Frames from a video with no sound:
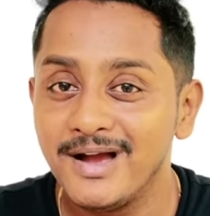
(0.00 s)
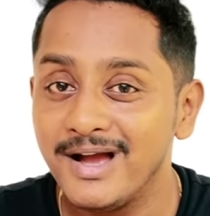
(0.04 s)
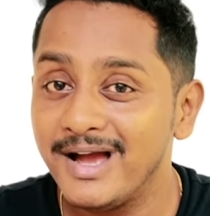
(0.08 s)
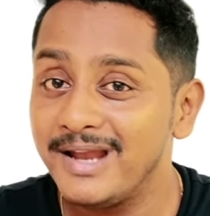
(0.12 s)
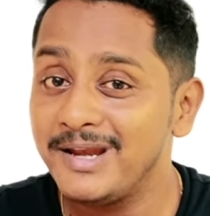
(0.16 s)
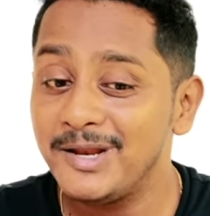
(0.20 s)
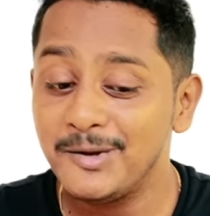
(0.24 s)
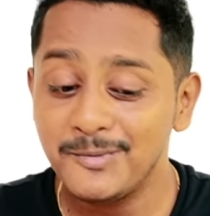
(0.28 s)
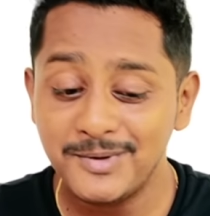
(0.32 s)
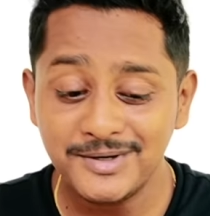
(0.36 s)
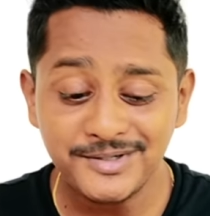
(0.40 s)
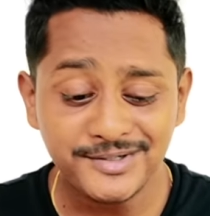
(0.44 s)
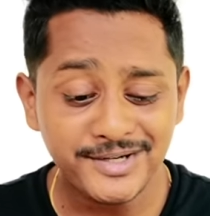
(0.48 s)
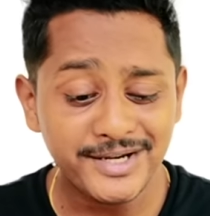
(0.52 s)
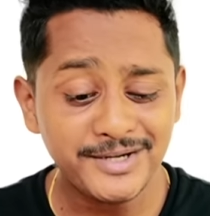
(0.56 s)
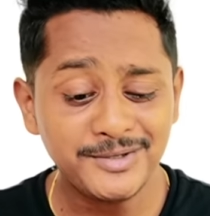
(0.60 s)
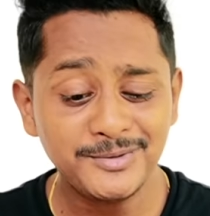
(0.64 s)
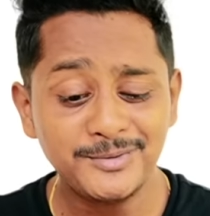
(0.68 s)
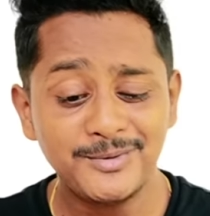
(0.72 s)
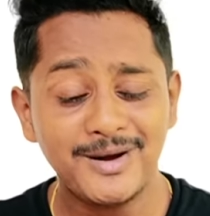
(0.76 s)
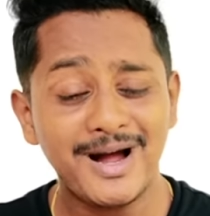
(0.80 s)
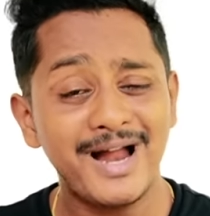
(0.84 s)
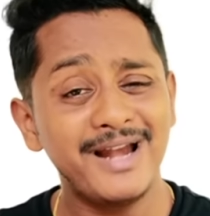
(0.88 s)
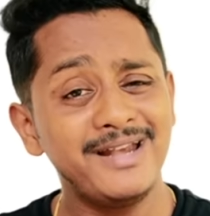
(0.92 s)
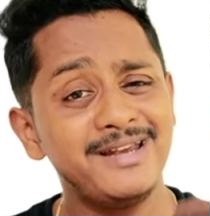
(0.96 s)
And never try
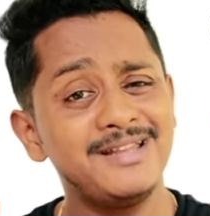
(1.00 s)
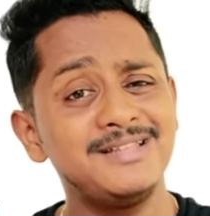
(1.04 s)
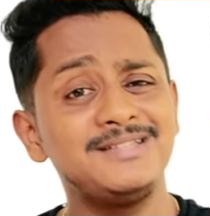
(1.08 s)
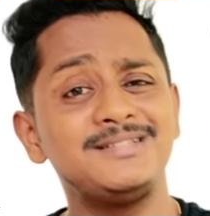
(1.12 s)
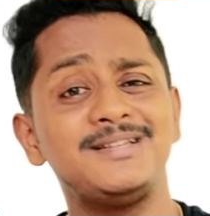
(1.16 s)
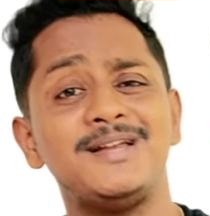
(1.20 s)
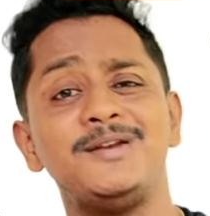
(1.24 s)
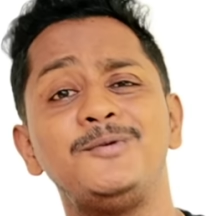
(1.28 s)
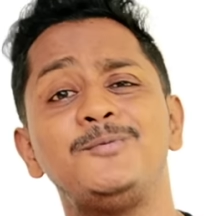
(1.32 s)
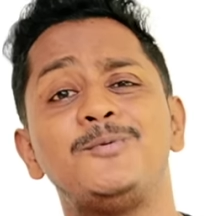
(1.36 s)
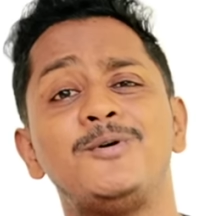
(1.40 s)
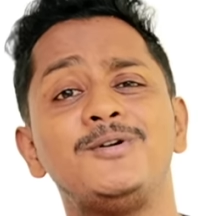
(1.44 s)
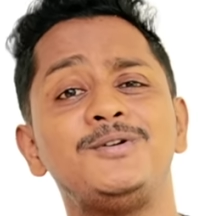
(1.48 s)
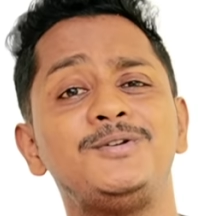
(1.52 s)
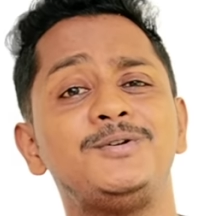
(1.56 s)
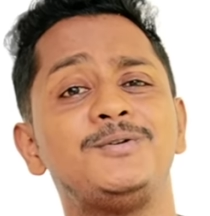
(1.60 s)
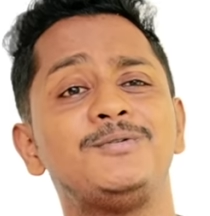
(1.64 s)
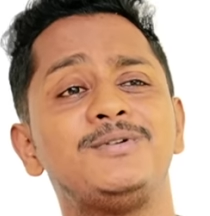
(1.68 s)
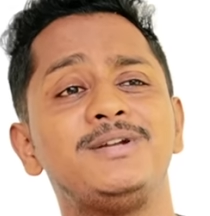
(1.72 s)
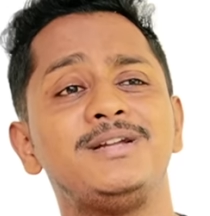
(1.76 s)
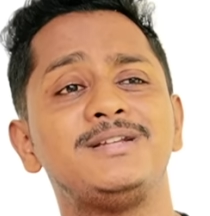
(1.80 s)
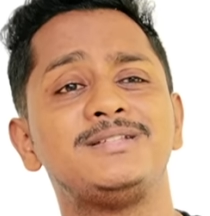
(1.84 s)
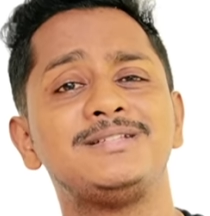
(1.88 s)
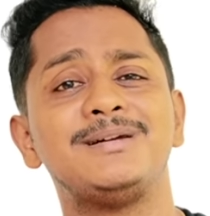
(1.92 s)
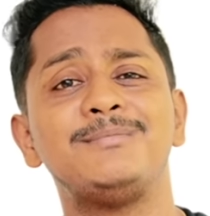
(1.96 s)
to understand what you
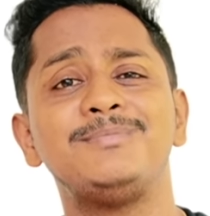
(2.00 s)
read.